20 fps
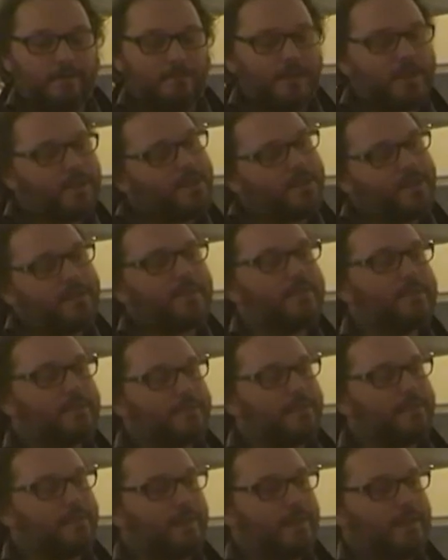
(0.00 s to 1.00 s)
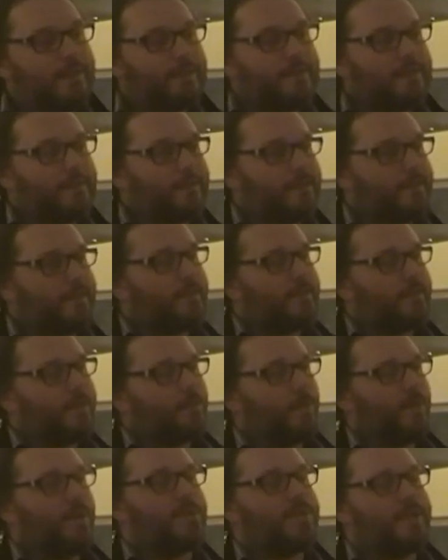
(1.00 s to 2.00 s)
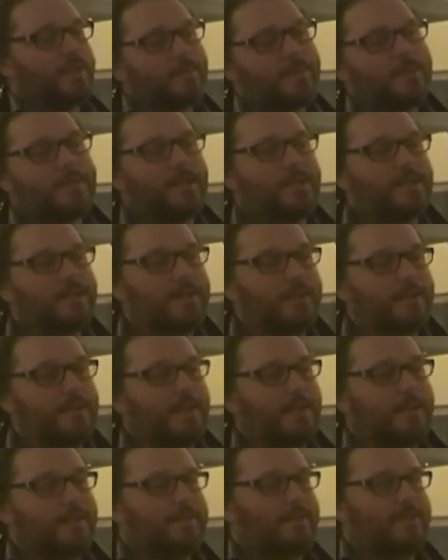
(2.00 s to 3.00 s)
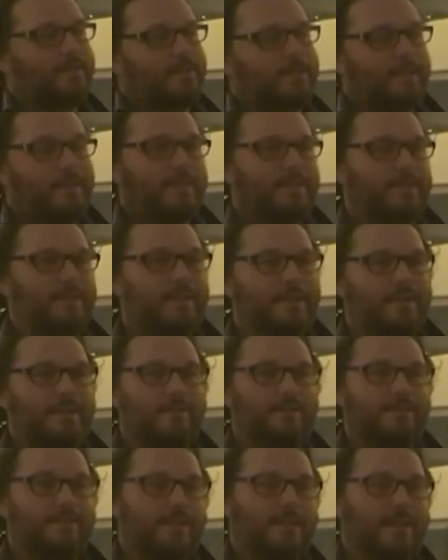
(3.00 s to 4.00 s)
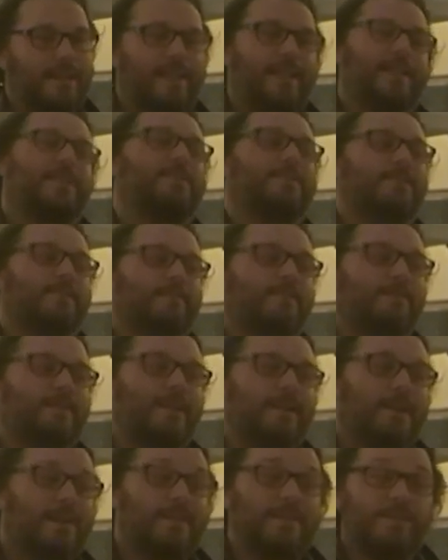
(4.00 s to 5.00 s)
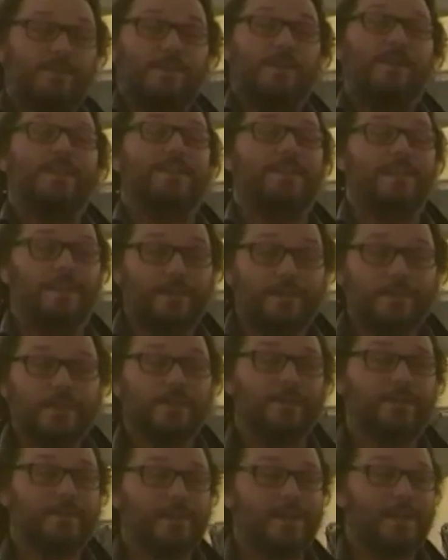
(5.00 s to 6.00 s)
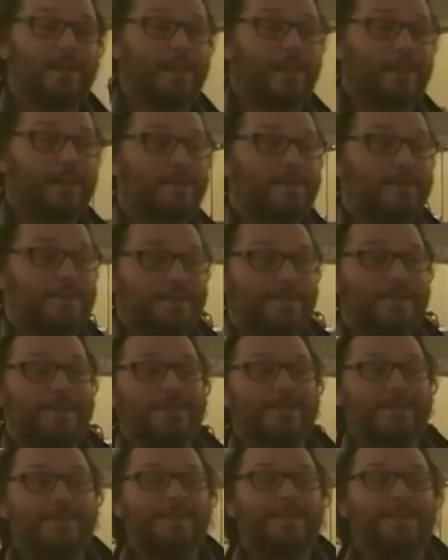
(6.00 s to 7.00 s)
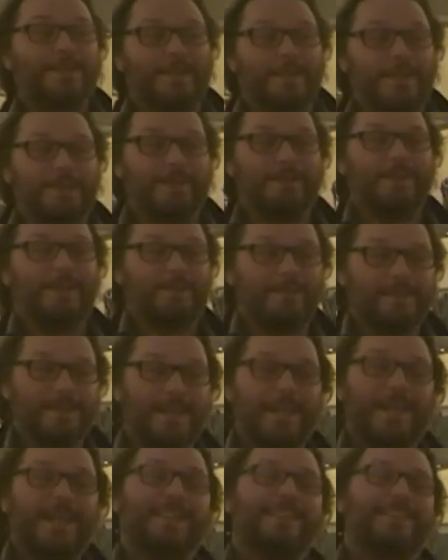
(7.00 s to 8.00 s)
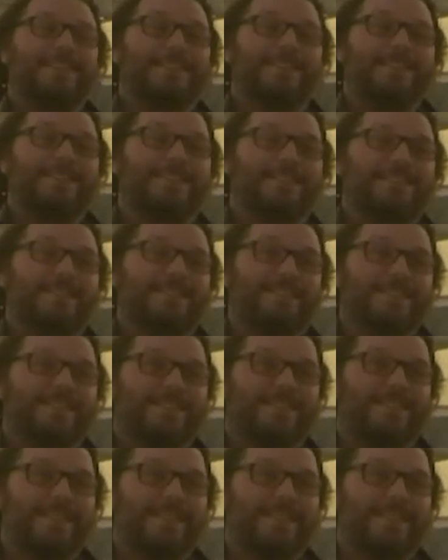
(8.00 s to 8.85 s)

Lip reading: enriches the project potentially as a kind of collection. I think it's very difficult to collect, nevertheless, and